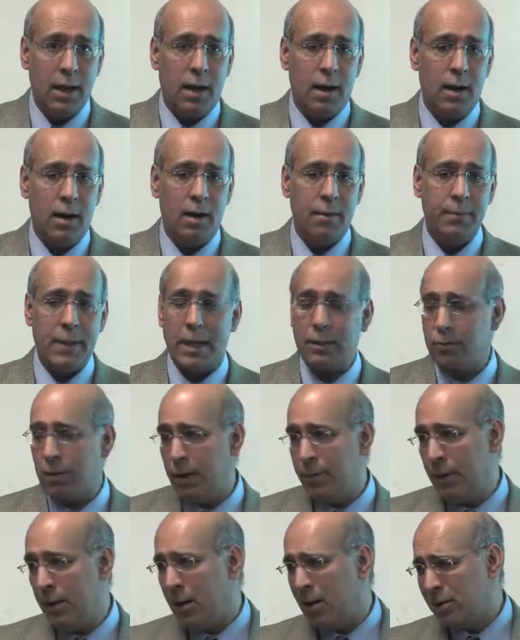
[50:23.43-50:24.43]
Um, that's
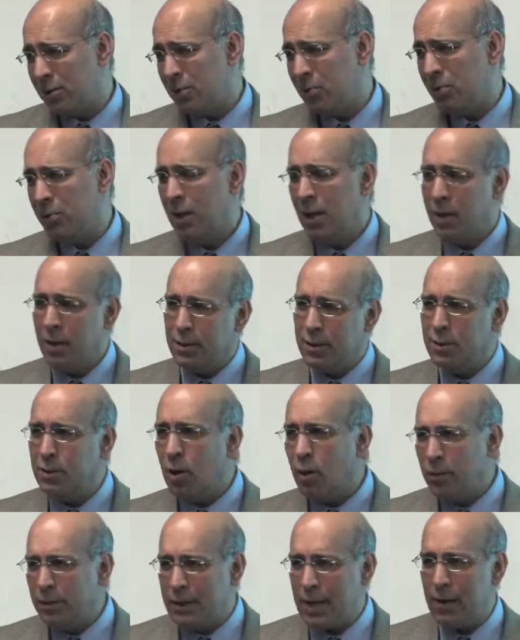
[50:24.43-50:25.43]
why we also there's
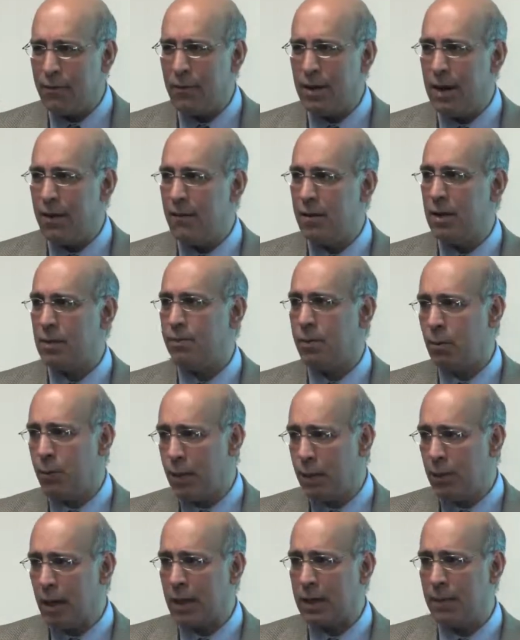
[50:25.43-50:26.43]
no definite evidence, but
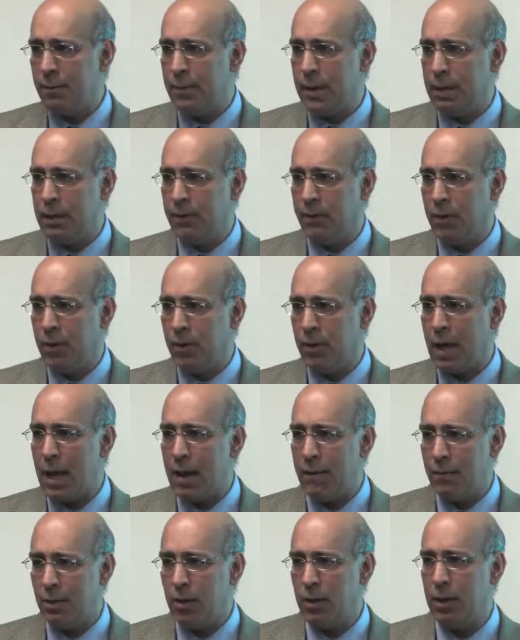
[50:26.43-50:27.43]
we recommend if you
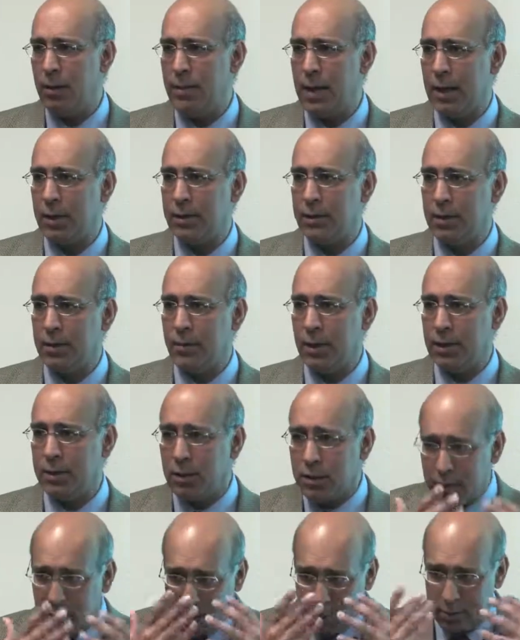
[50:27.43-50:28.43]
have early macular
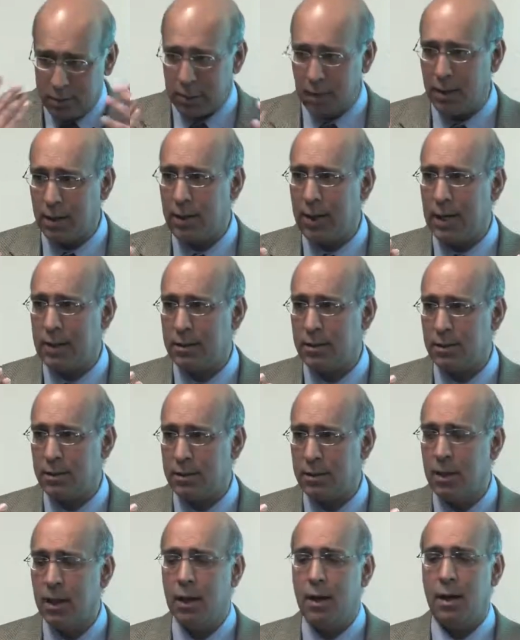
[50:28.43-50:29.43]
oxygen, to use
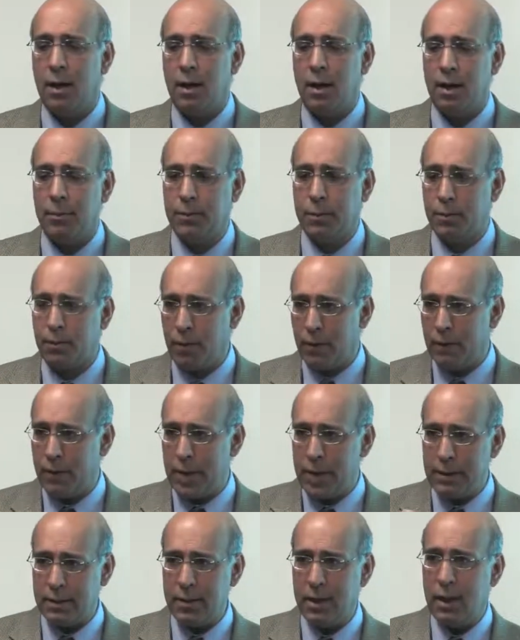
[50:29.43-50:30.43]
sunglasses, um, to
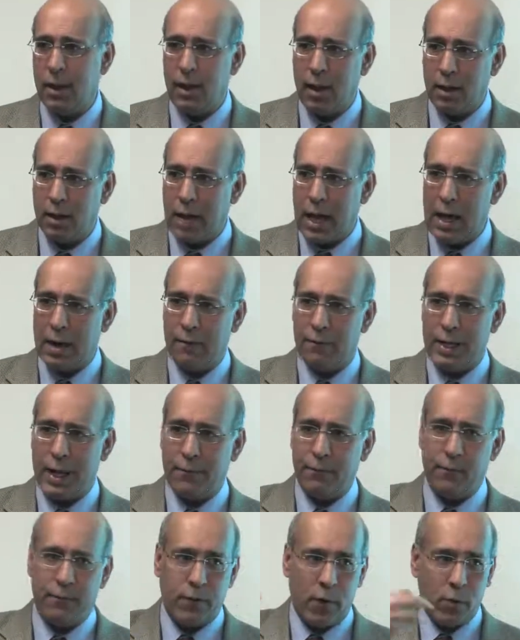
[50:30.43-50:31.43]
prevent a lot of
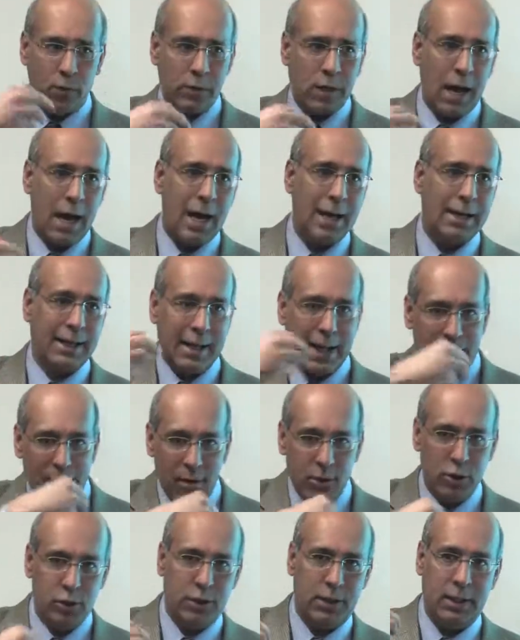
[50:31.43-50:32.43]
that photonic
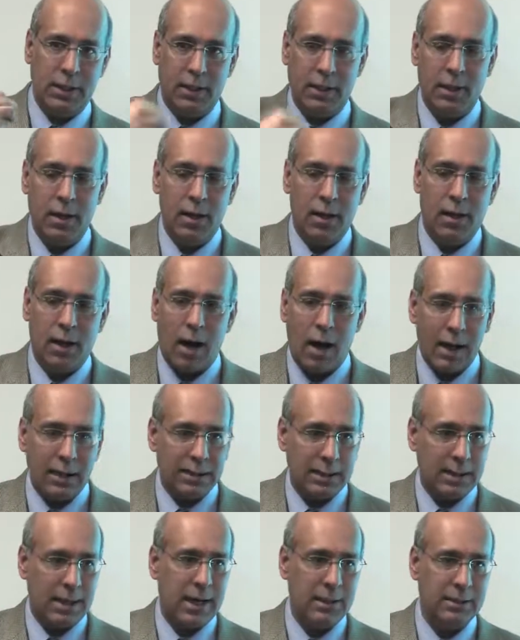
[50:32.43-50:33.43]
energy
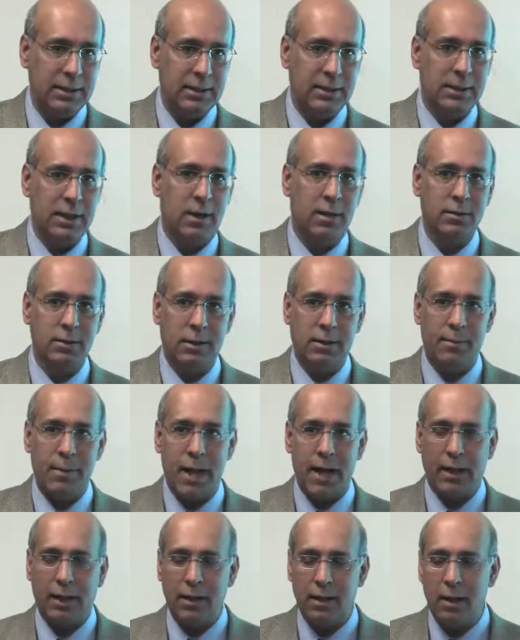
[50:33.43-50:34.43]
oxidizing cells in the
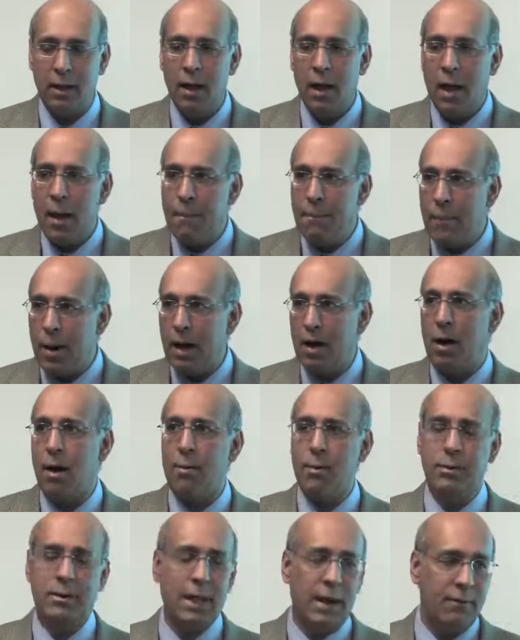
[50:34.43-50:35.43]
macula. But
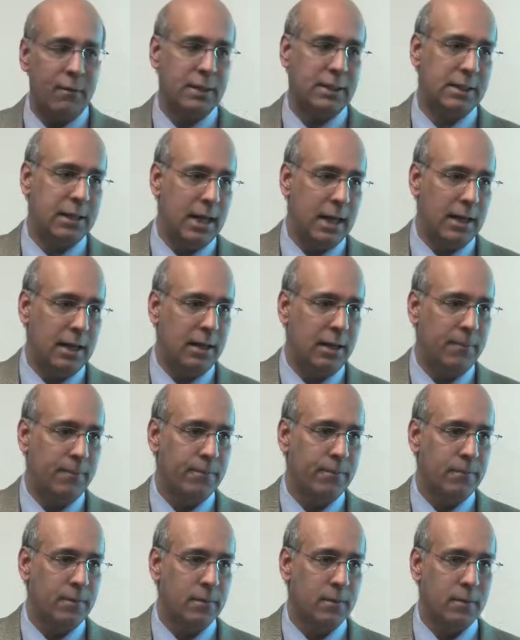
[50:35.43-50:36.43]
almost every study,
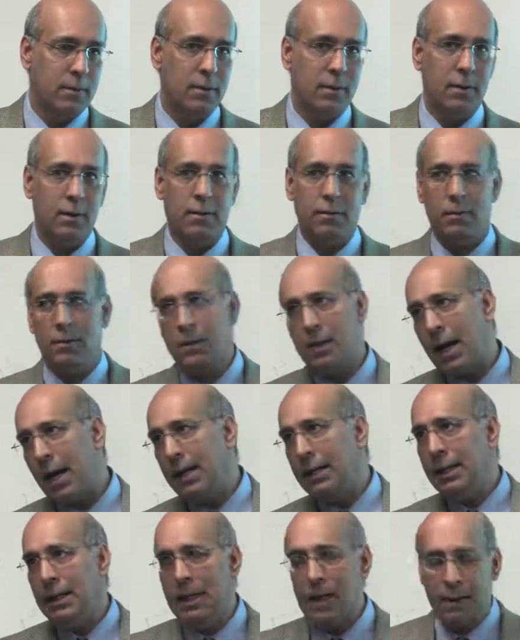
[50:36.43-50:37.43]

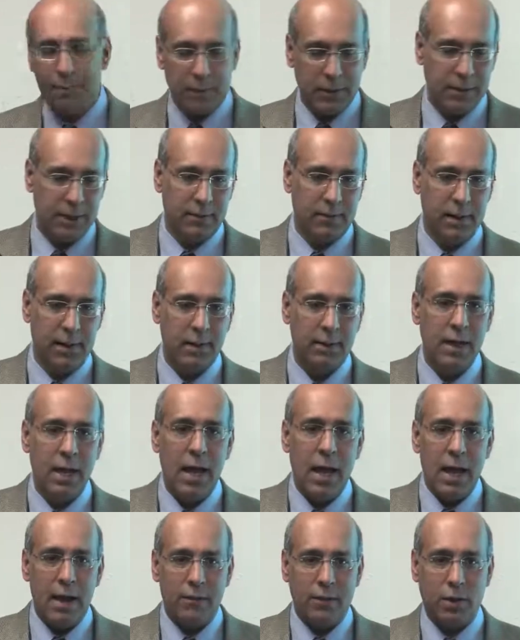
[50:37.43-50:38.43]
99% of studies,
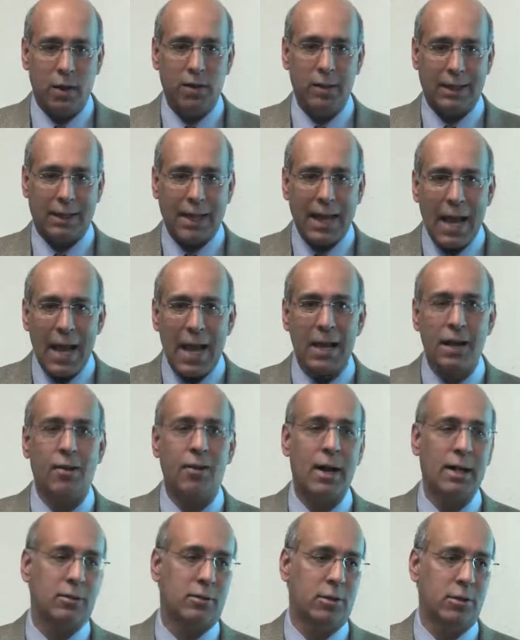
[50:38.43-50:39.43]
have shown that
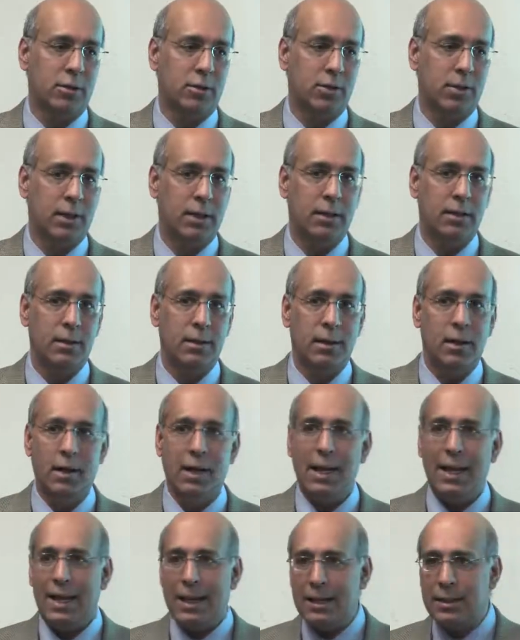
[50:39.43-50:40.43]
cataract surgery
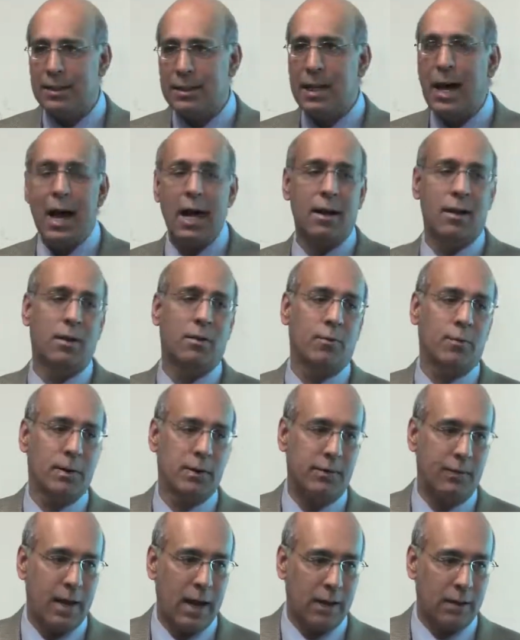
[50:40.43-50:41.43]
is not a
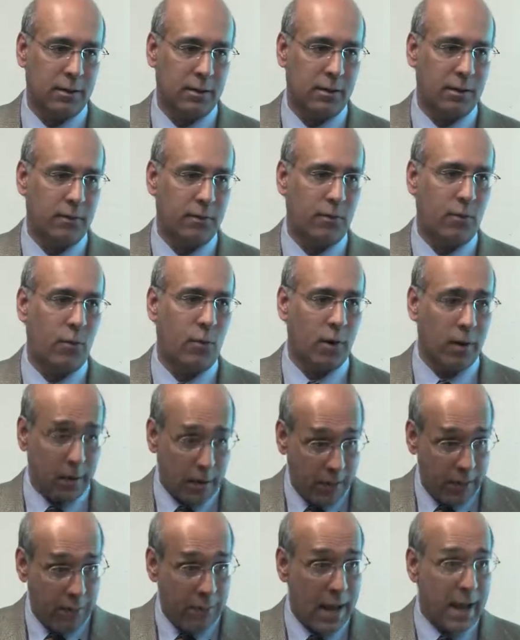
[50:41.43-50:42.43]
risk factor for
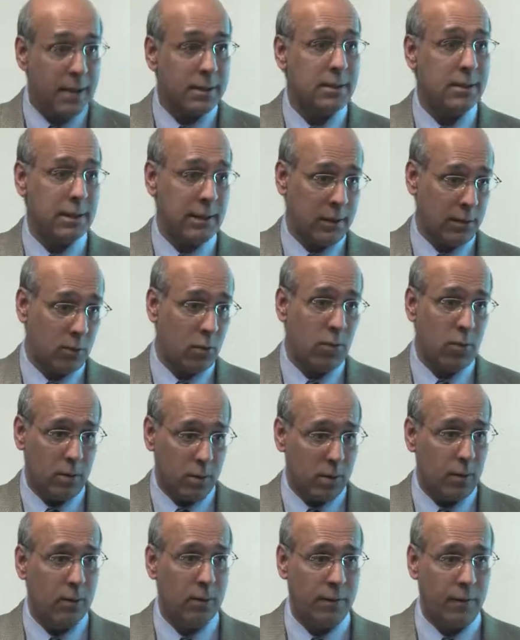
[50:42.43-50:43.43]
advancing or,
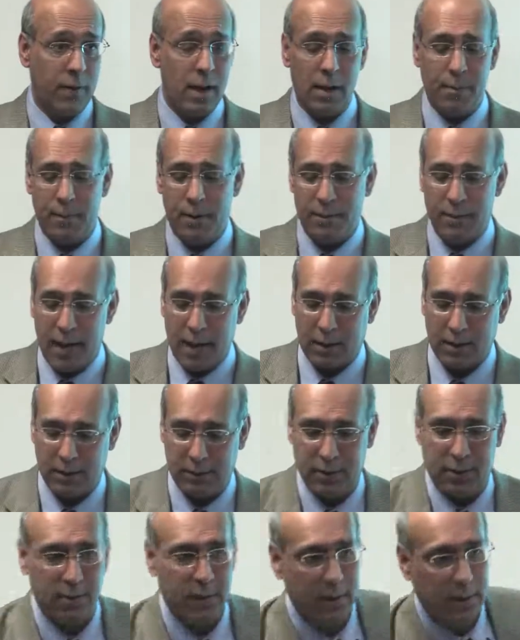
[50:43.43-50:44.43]
or development of macular
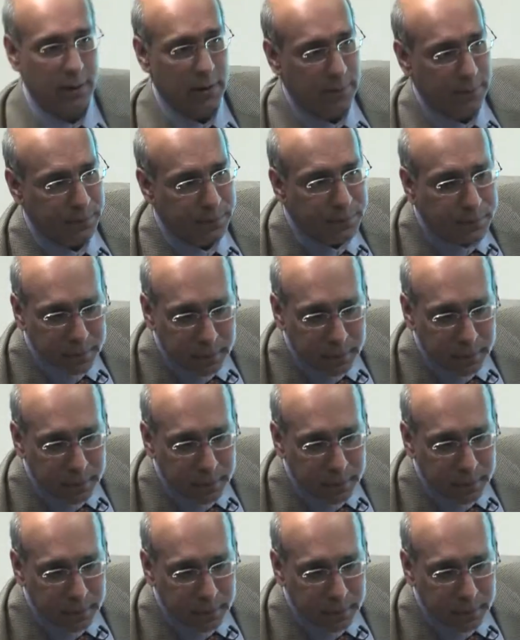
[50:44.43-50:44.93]
degeneration.